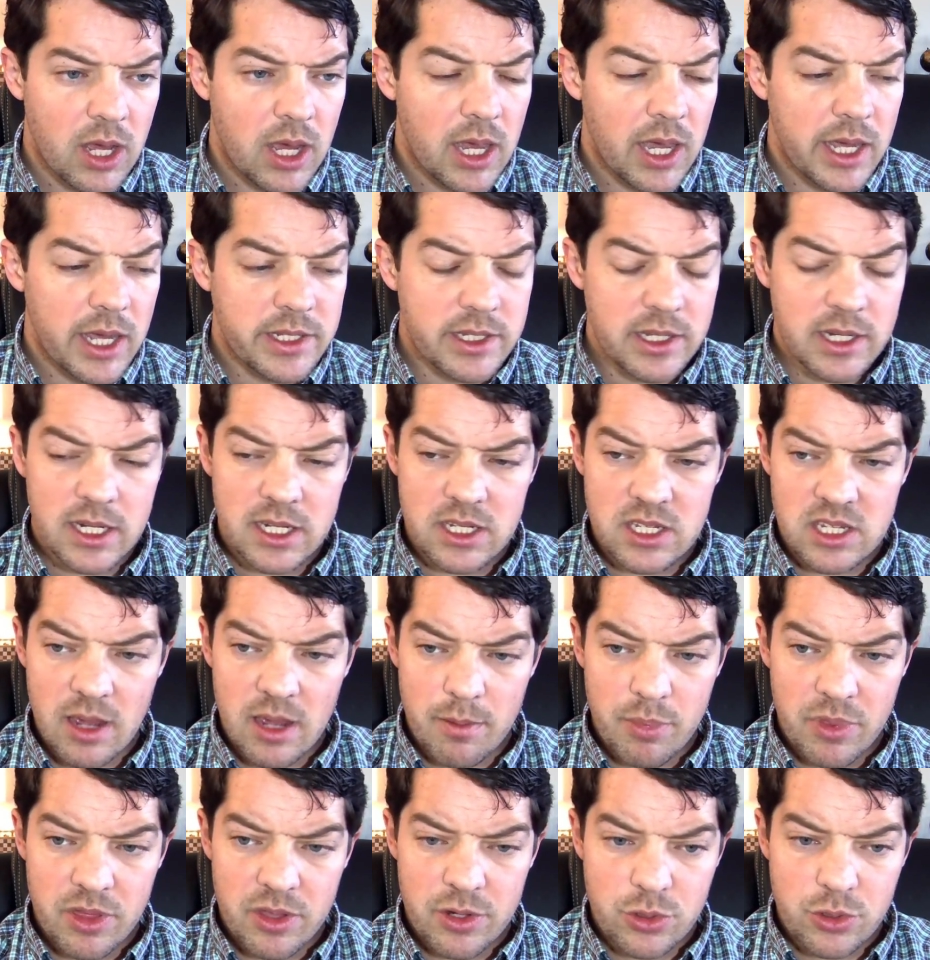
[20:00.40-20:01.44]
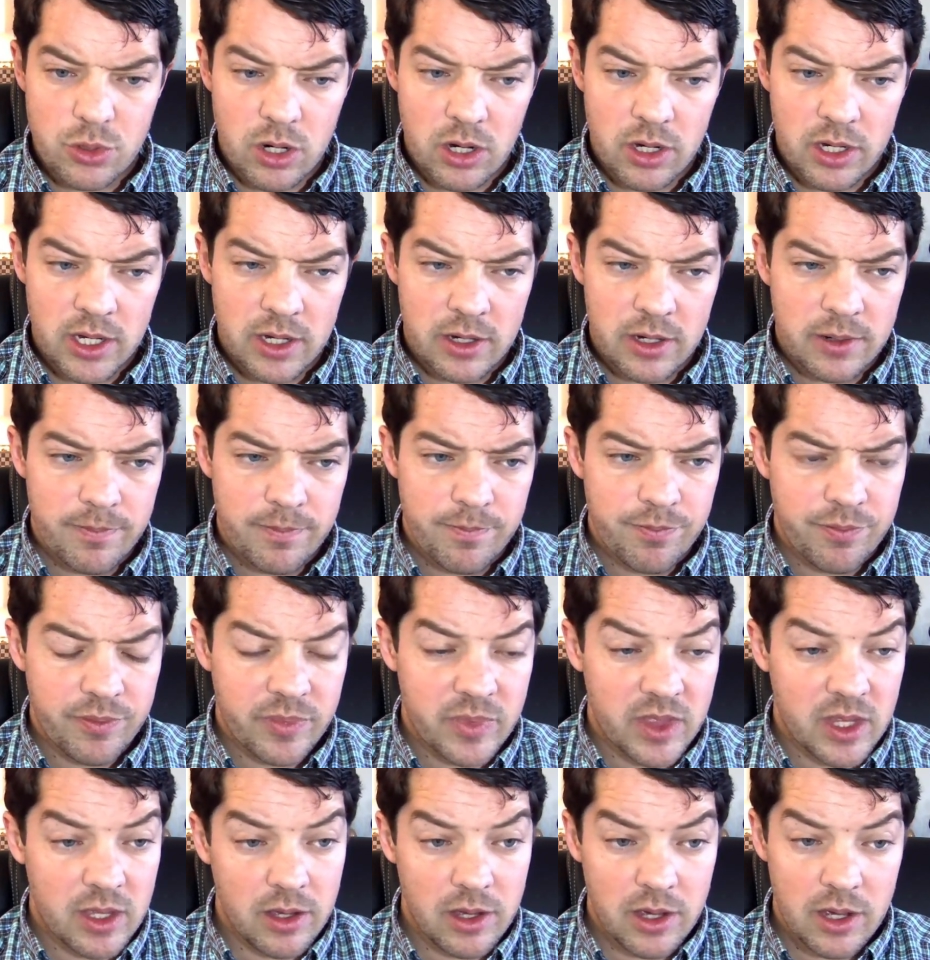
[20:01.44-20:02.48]
I did accept the draw here.
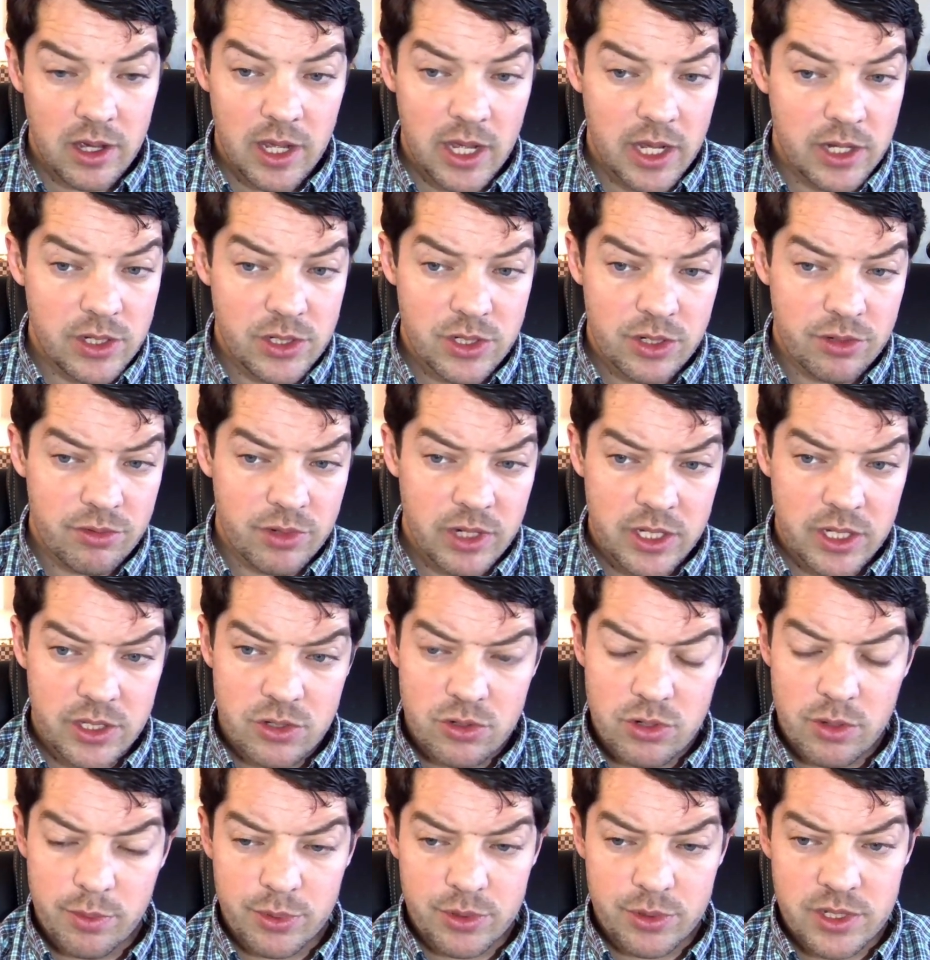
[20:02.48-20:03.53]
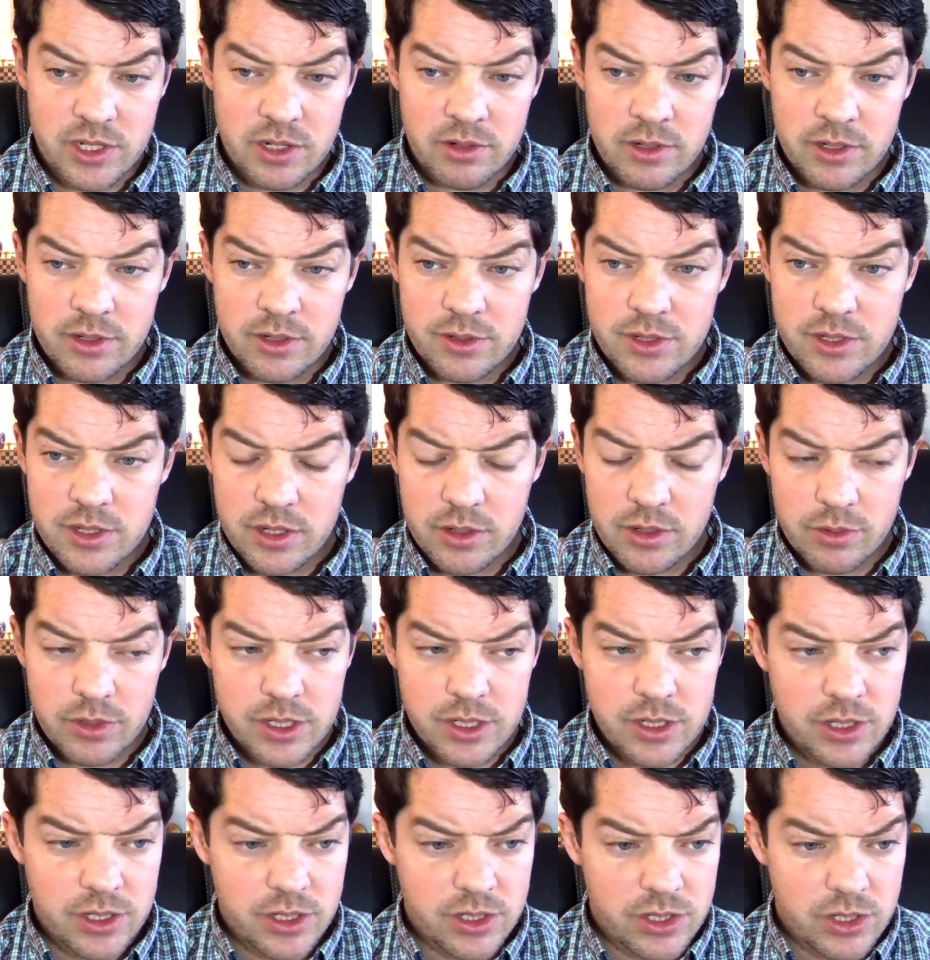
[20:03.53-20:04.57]
Engine reads triple zeros,
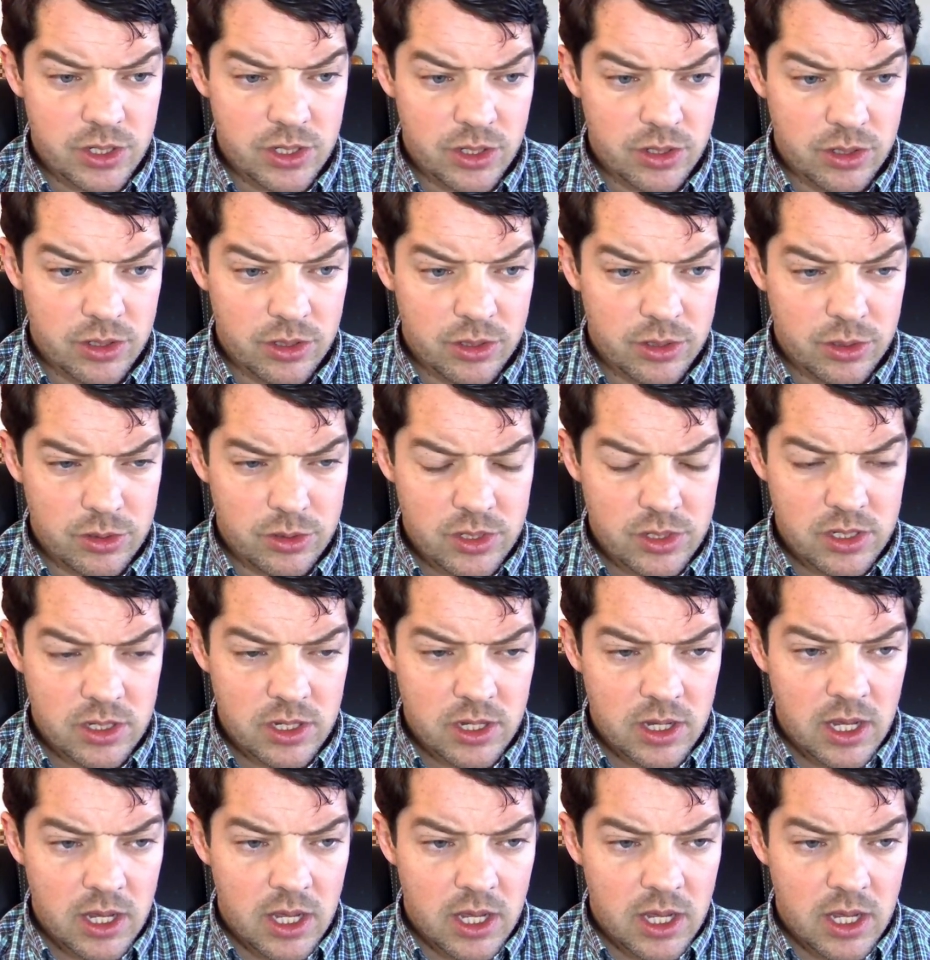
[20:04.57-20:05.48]
which is good news.